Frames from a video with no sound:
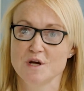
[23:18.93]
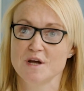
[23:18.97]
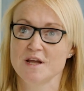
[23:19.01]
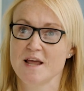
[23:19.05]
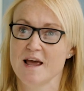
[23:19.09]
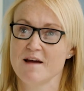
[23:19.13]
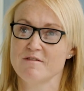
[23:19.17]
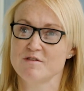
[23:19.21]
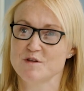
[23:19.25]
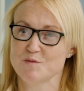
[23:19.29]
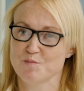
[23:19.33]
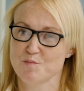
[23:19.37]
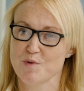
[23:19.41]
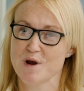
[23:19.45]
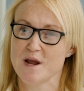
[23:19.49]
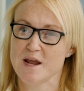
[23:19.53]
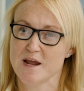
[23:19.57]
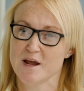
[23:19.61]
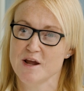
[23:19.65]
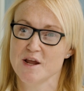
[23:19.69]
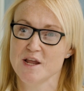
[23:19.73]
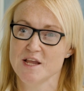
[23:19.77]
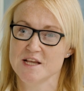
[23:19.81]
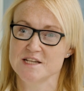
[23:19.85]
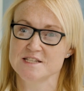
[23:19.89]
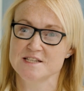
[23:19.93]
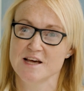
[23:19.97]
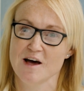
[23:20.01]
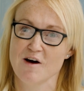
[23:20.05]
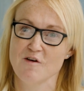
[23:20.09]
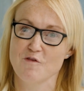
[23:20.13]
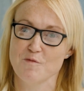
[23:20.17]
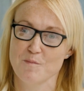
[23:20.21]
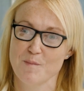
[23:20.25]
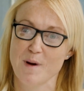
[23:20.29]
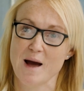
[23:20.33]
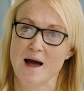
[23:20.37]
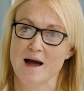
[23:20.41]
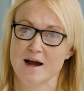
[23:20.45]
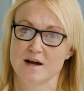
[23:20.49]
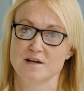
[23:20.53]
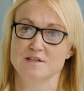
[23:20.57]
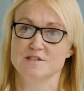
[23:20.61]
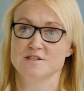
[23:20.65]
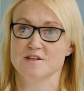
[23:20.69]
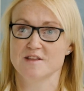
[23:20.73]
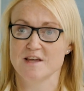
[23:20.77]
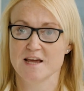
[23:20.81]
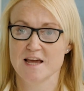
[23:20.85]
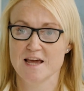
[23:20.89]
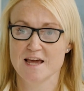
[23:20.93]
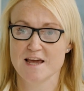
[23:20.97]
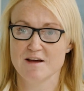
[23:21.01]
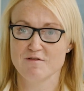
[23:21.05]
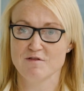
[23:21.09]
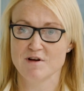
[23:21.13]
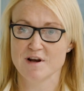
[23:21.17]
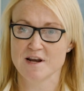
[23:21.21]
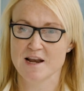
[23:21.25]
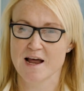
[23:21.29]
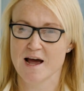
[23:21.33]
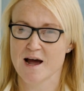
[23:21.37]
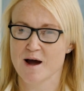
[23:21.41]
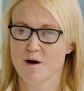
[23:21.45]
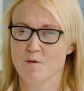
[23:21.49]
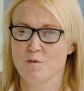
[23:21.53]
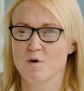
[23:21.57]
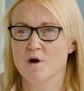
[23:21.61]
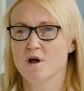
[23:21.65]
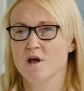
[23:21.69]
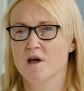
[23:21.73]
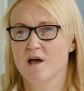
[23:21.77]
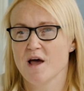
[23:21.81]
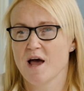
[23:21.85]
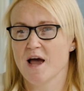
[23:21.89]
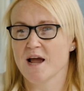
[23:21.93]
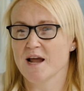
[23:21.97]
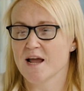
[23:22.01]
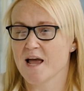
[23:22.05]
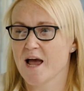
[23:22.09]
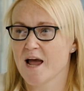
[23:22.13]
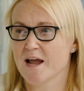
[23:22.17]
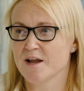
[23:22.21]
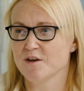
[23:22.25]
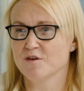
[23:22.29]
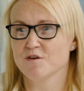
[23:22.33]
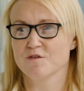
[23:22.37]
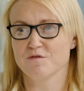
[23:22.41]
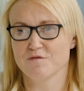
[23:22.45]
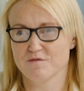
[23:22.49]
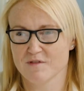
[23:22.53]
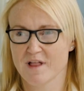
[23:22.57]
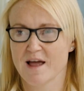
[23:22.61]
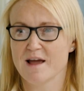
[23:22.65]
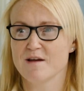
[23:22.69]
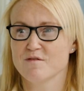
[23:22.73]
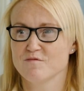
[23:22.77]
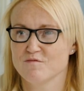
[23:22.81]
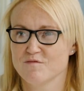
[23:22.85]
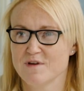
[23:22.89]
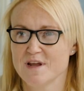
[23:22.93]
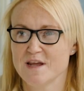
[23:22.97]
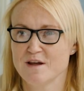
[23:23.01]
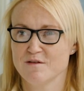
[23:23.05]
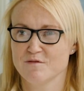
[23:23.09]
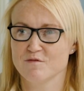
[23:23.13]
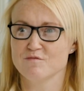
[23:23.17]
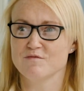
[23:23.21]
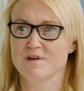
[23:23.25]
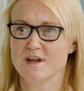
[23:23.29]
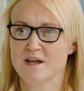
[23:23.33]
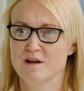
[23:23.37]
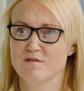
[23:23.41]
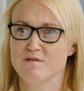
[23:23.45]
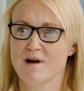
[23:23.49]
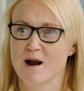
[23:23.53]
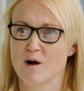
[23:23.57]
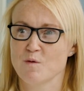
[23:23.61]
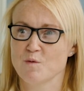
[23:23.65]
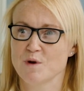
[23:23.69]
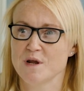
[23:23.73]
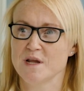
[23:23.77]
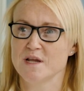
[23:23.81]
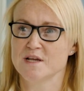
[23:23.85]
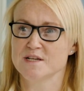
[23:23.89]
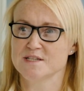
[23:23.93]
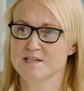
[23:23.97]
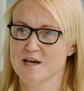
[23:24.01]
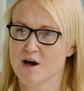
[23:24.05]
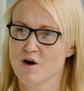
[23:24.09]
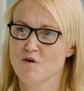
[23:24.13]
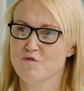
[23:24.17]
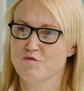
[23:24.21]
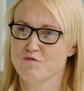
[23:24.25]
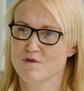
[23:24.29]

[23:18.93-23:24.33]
It's bringing yourself back to the here and now, and kind of like re-grounding yourself,